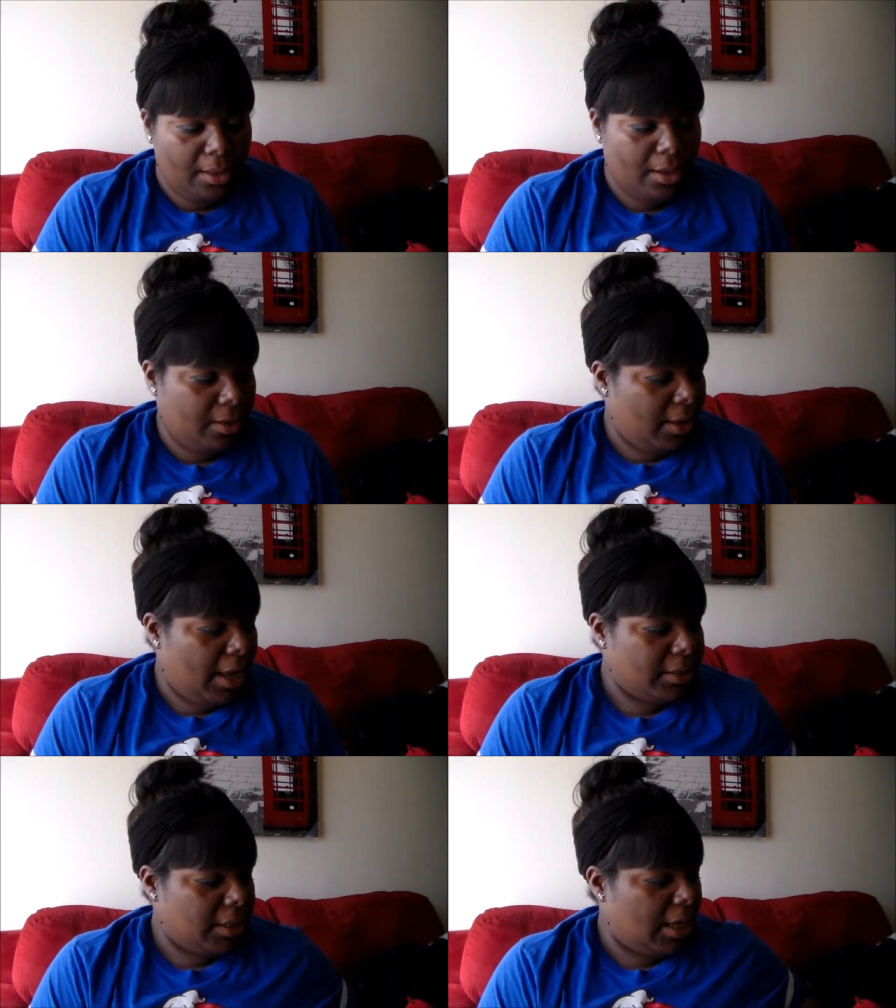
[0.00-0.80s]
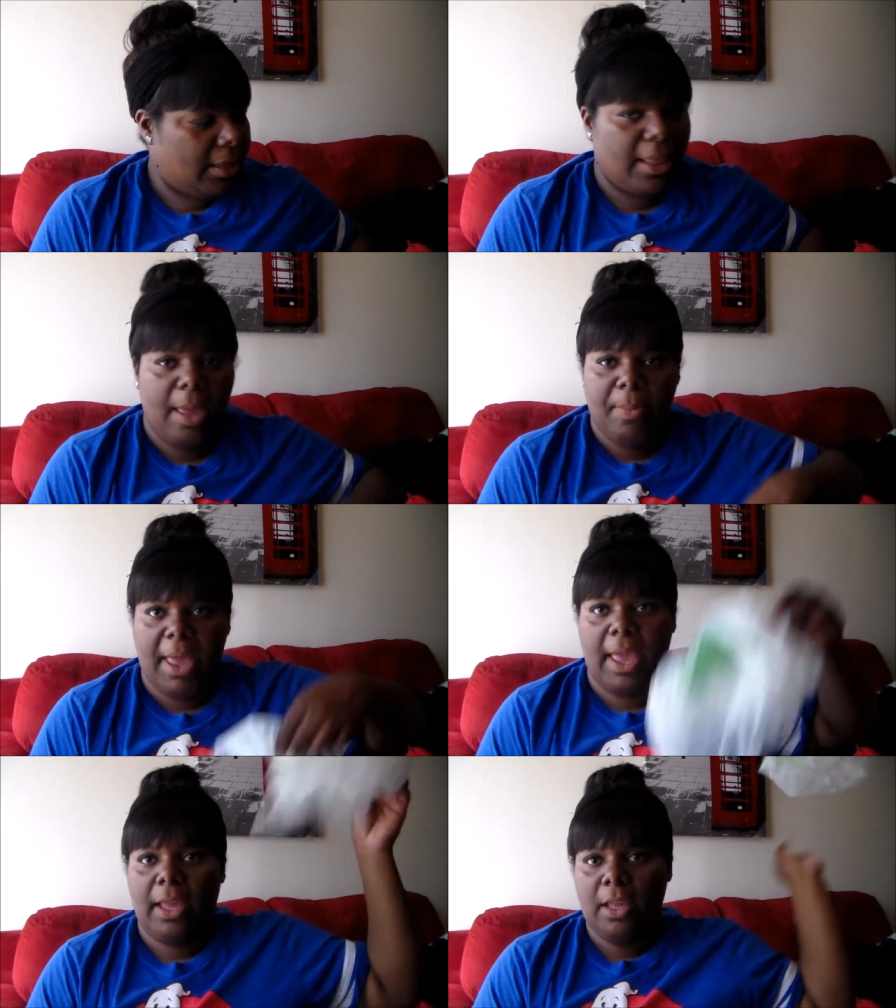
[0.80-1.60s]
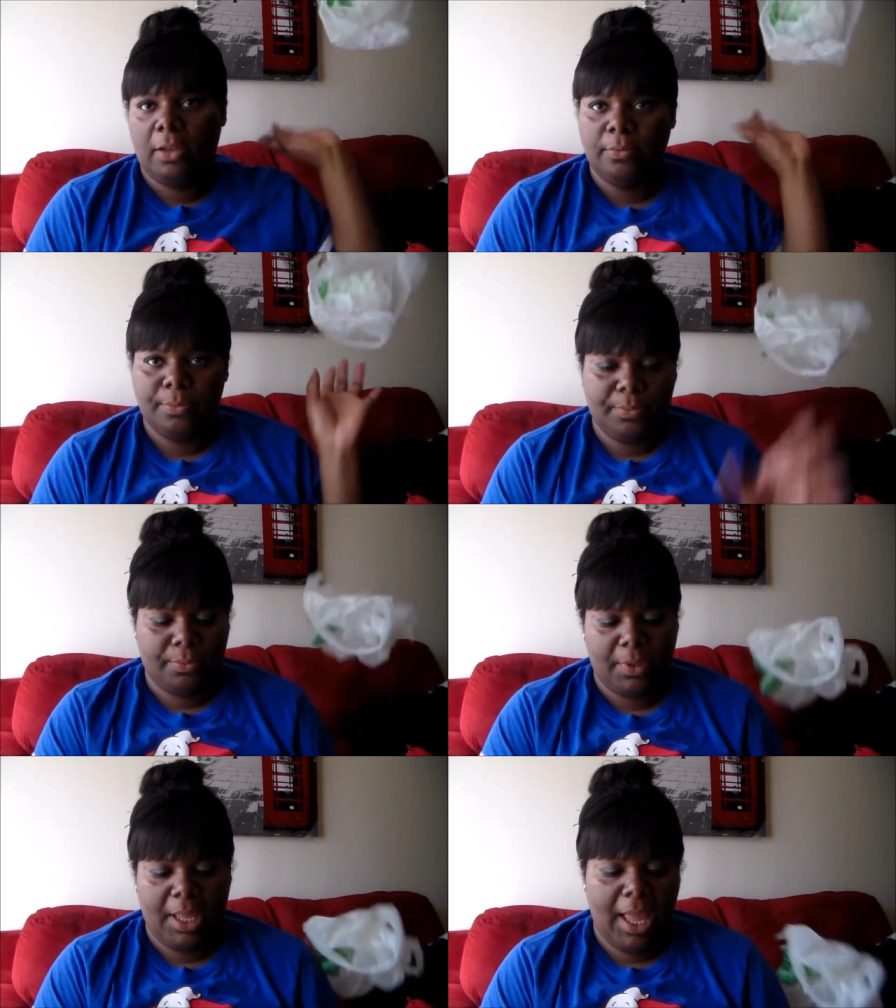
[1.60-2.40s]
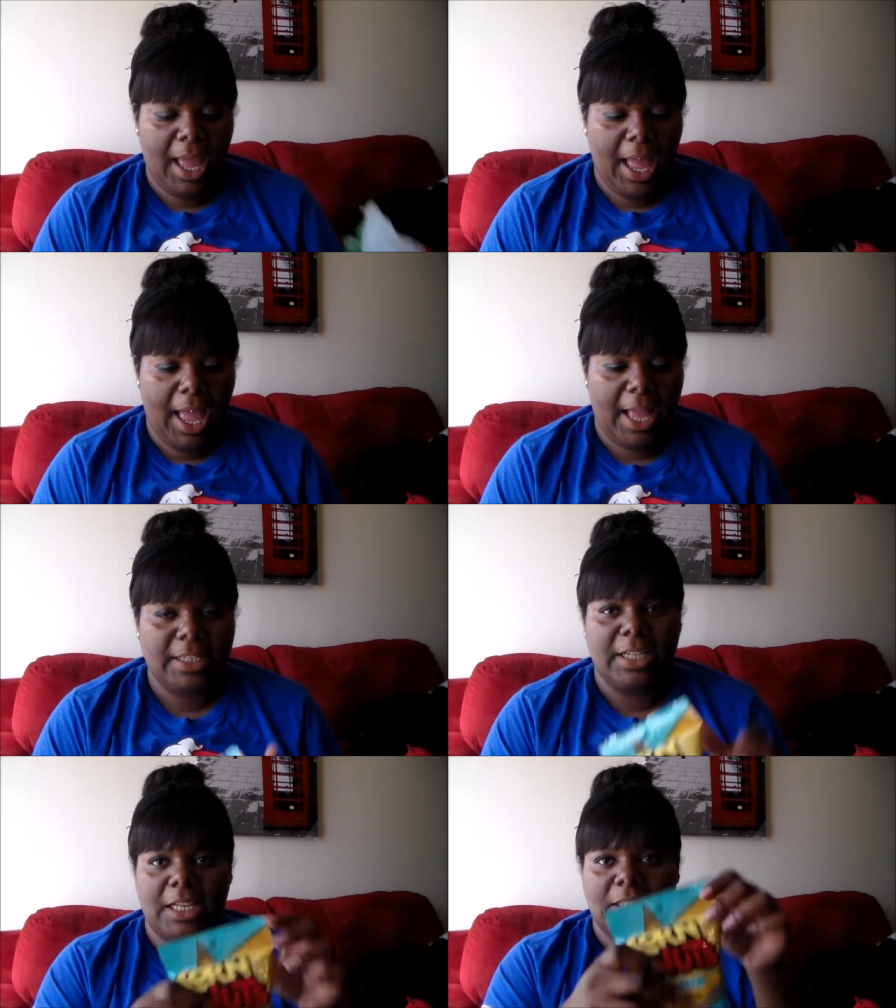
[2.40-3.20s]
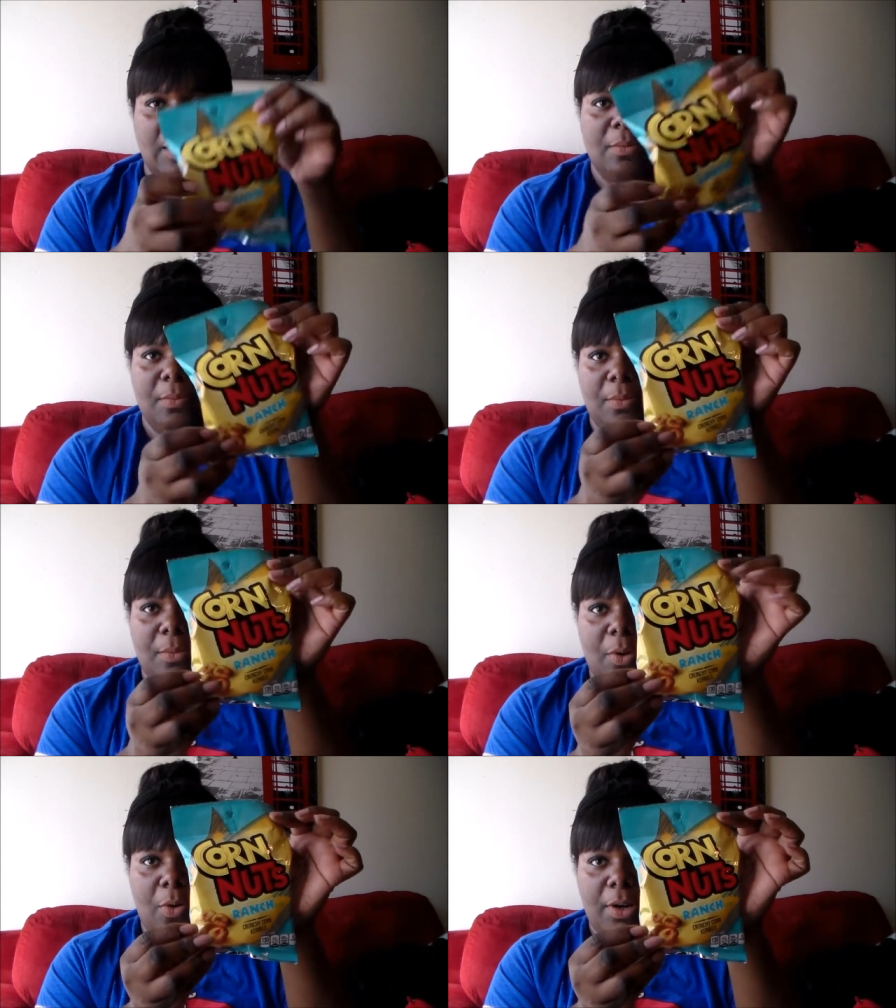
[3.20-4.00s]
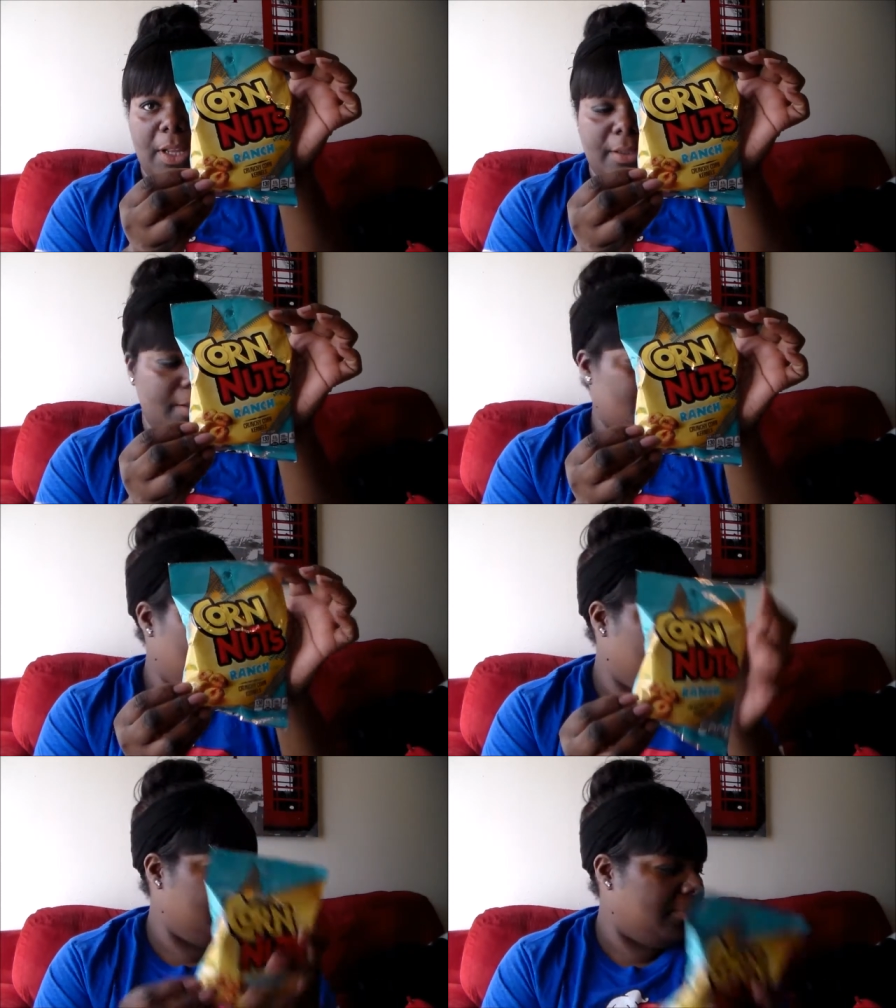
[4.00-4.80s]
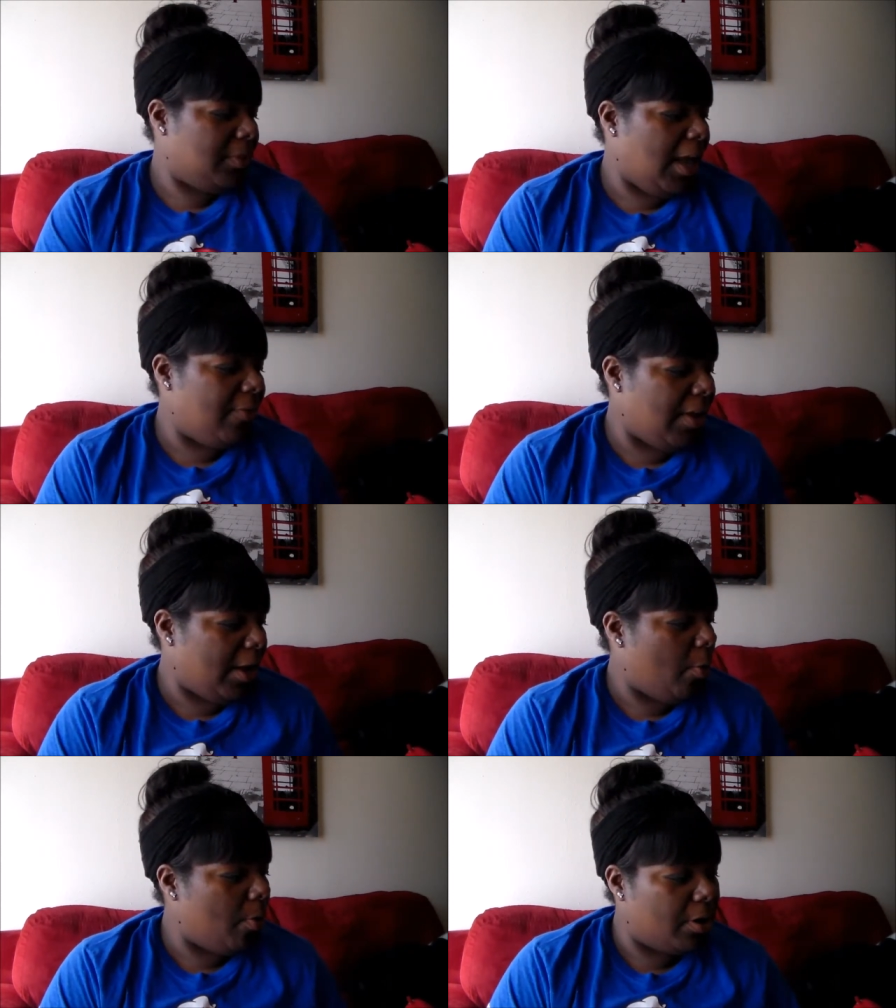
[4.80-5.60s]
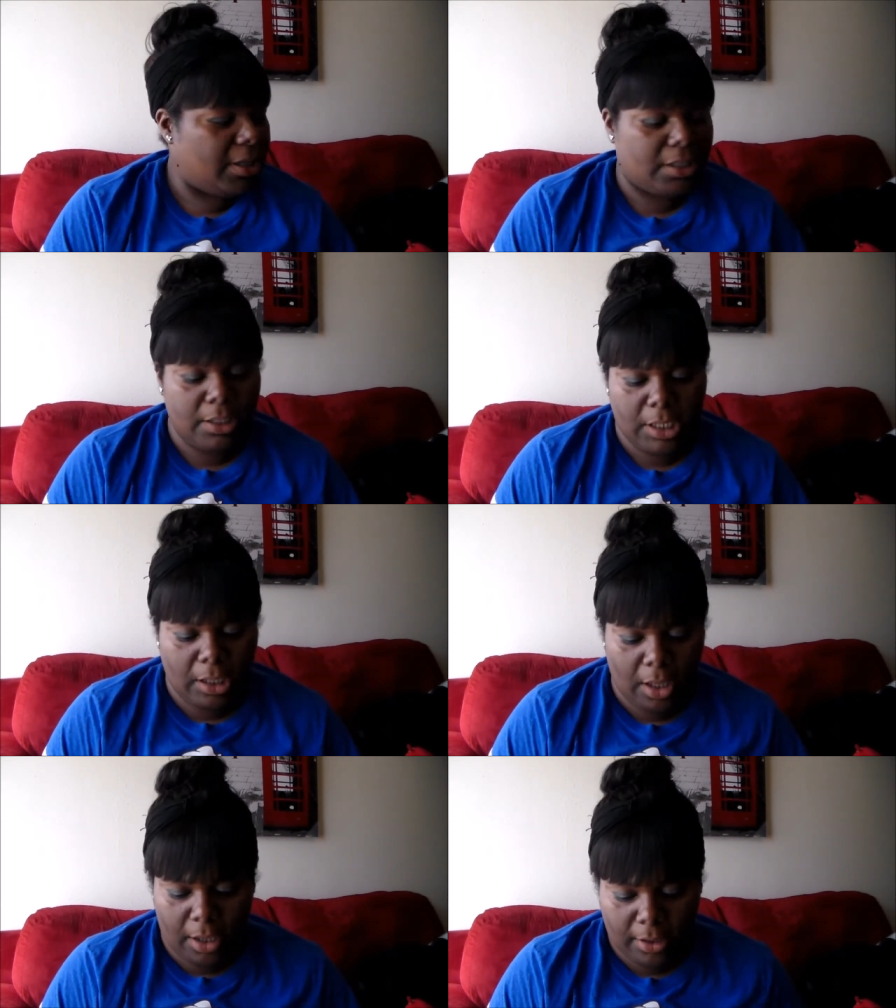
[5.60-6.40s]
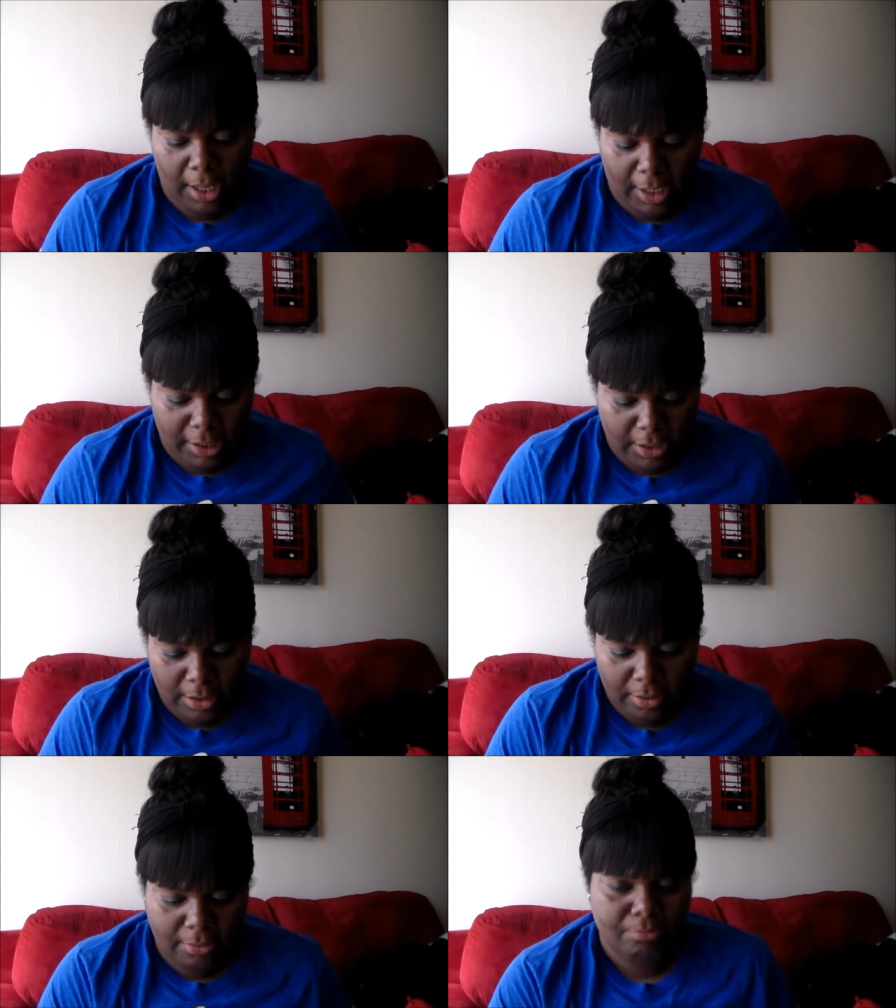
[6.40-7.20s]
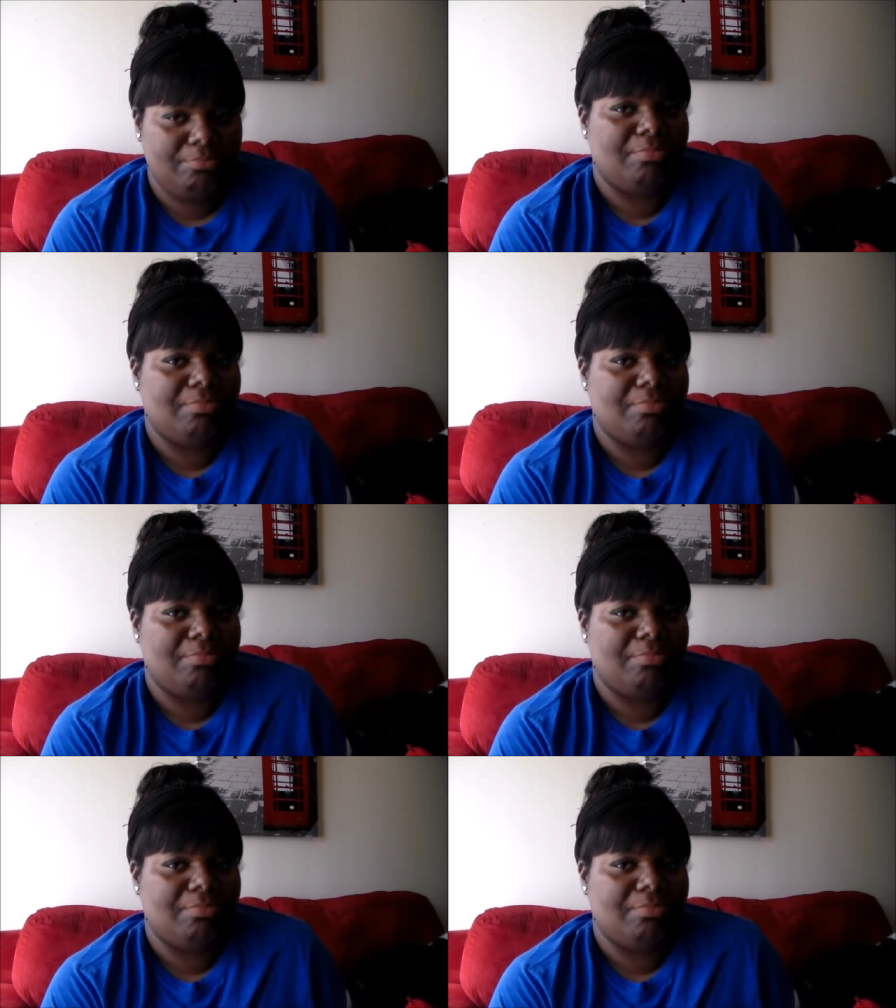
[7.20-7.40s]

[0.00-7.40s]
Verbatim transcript: And then lastly out of that bag, I just got some corn nuts. I've had corn nuts in so long that I just